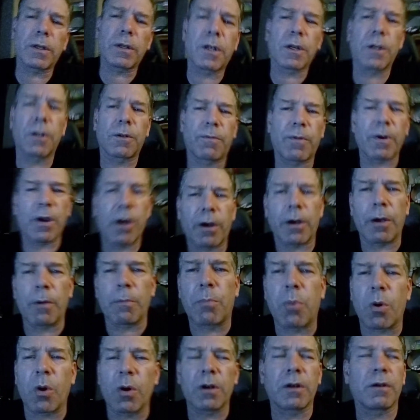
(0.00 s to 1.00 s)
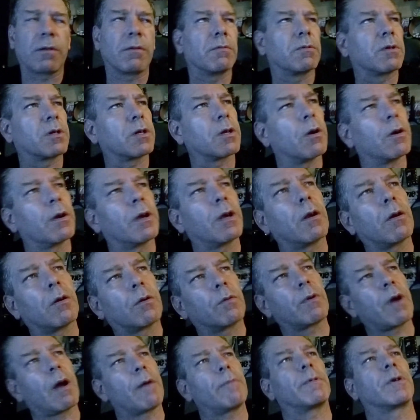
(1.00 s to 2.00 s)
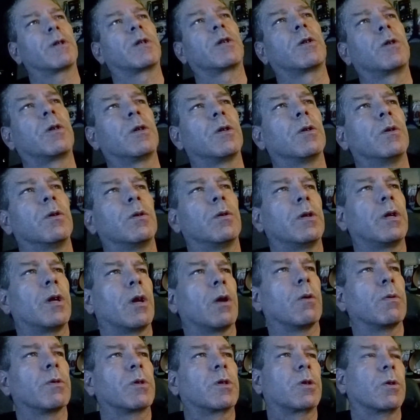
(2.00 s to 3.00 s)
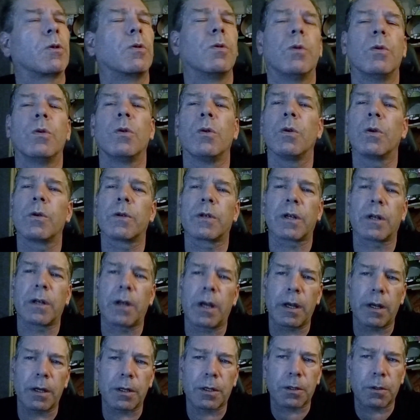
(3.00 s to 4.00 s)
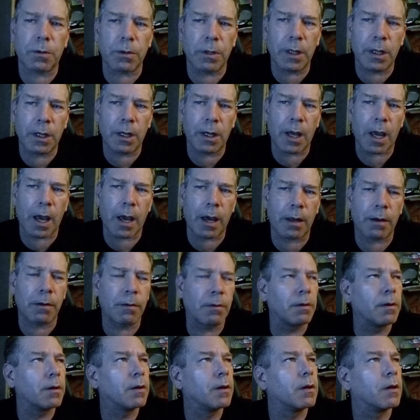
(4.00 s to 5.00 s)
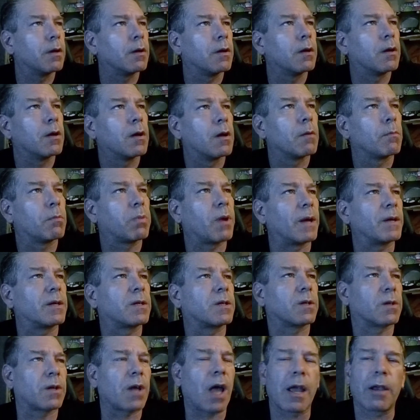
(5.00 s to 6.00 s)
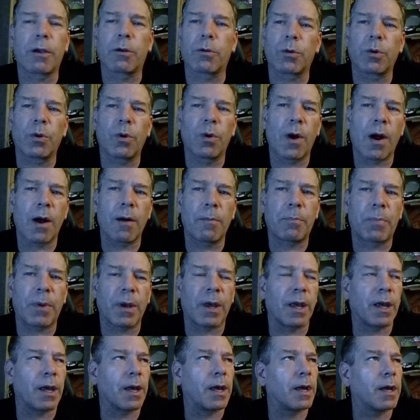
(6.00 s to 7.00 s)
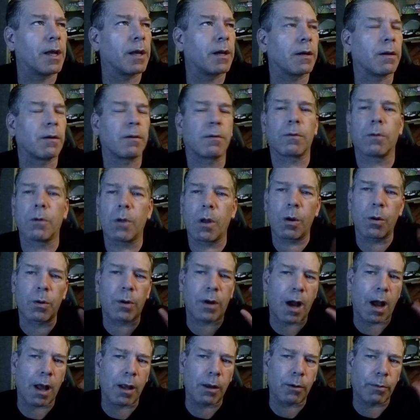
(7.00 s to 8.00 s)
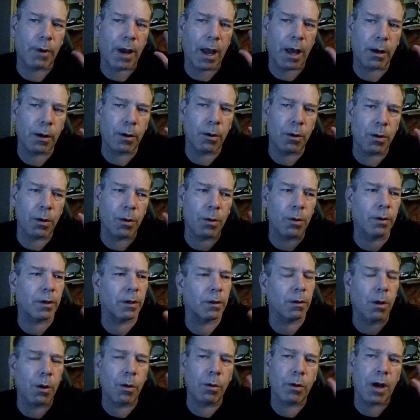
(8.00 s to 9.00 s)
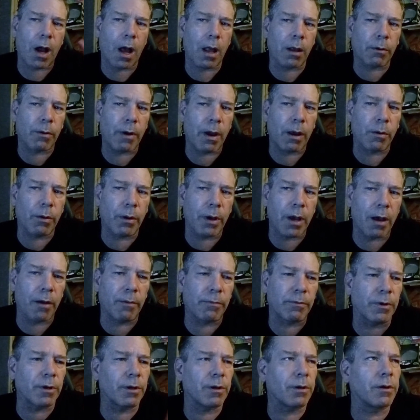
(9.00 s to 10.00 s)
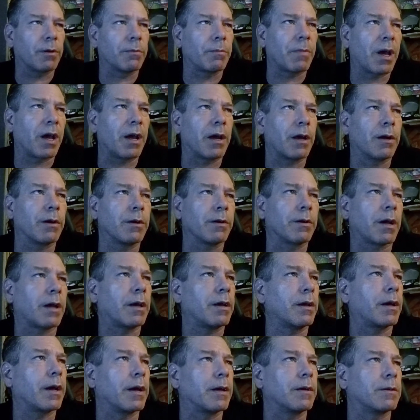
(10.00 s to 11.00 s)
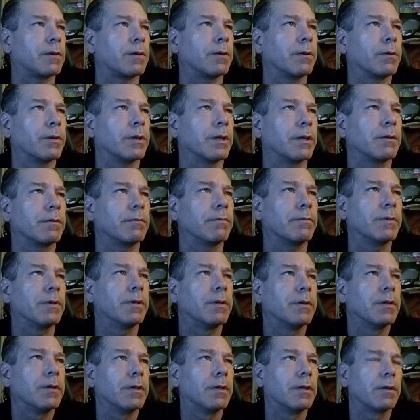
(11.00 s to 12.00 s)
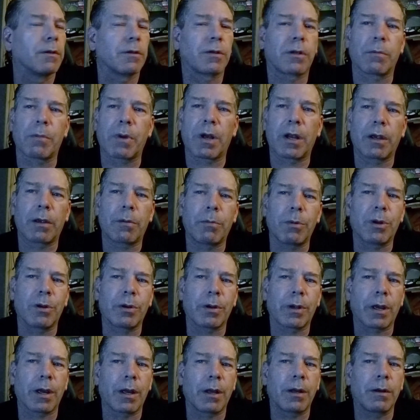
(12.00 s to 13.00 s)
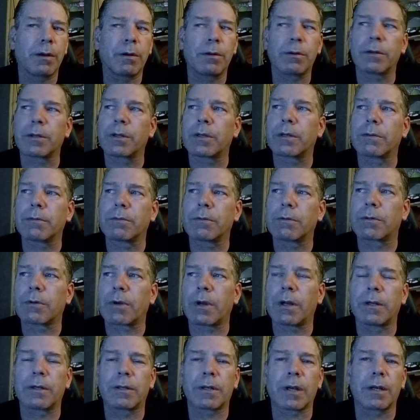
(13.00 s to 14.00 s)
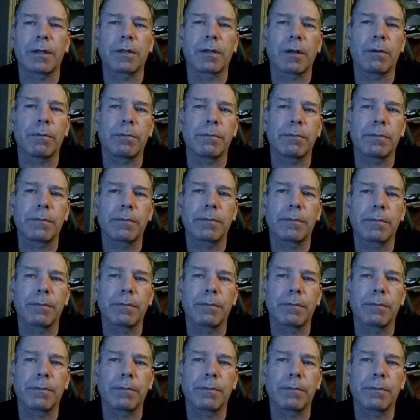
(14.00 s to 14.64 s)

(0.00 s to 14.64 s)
This is very important. So, you know, in reference to, you know, schools and history and places I grew up in, and Lowell, Colorado, and Lowell, Colorado governor and mayor, how you guys doing? Somebody communicated or tried to say something.